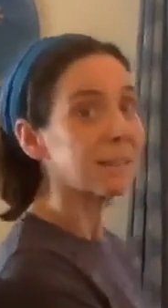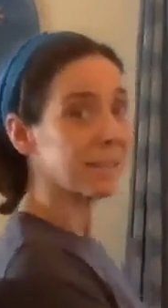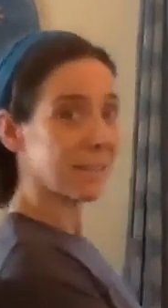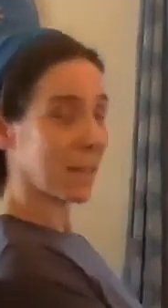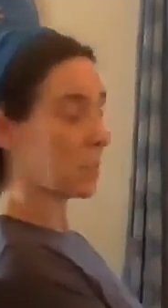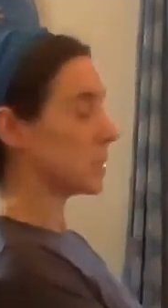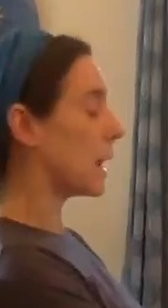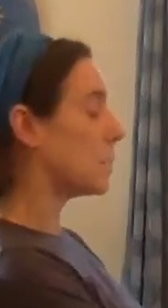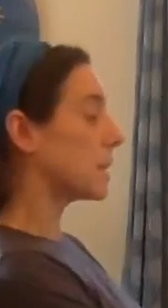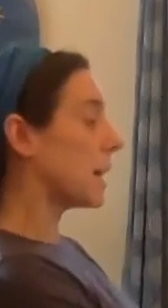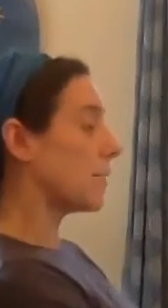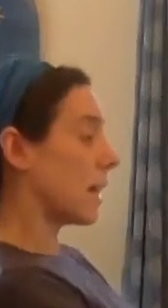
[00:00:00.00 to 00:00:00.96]
sometimes
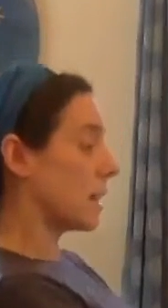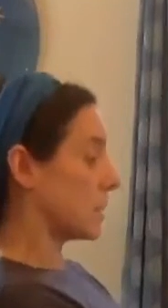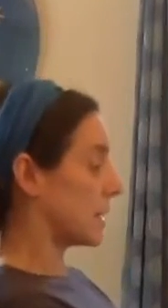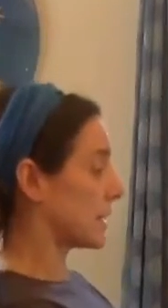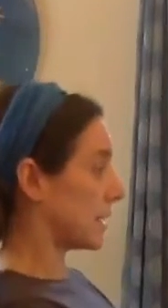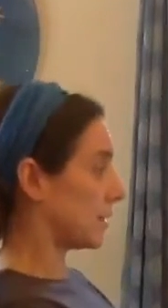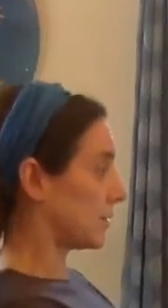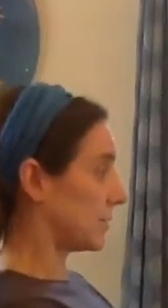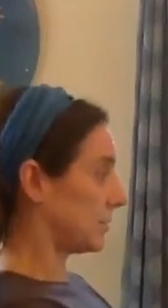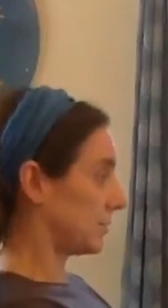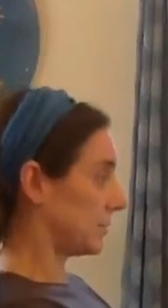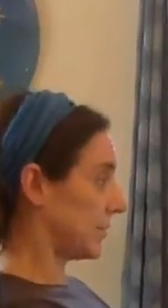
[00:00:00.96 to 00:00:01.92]
I find myself
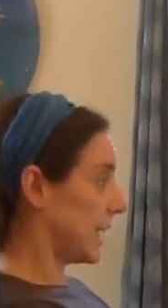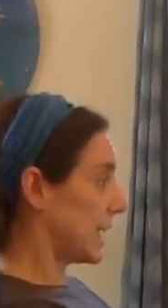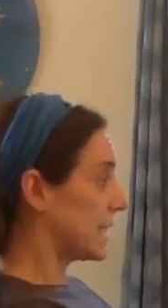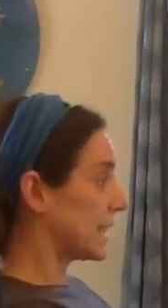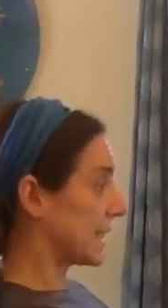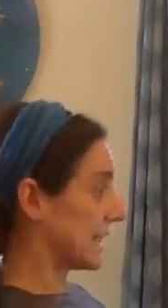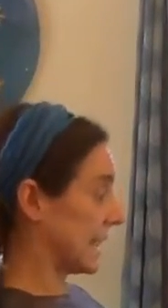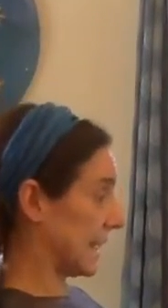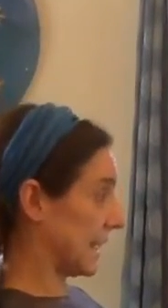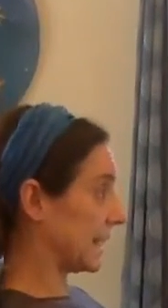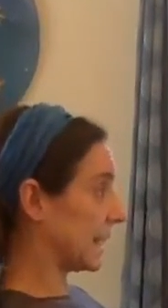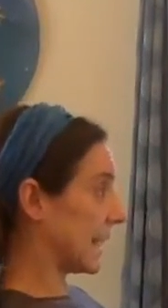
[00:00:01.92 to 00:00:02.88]

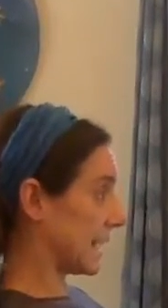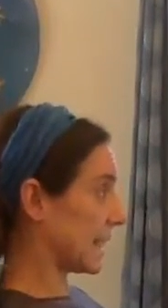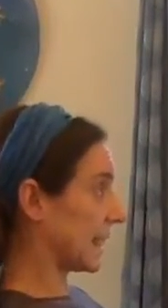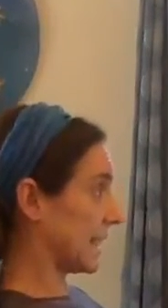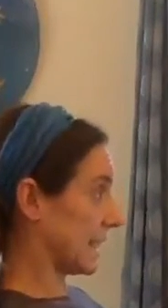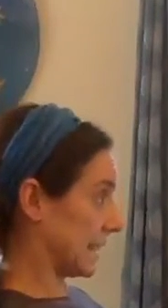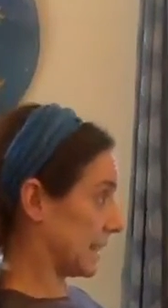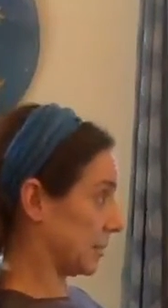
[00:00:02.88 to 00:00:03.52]
sitting like this.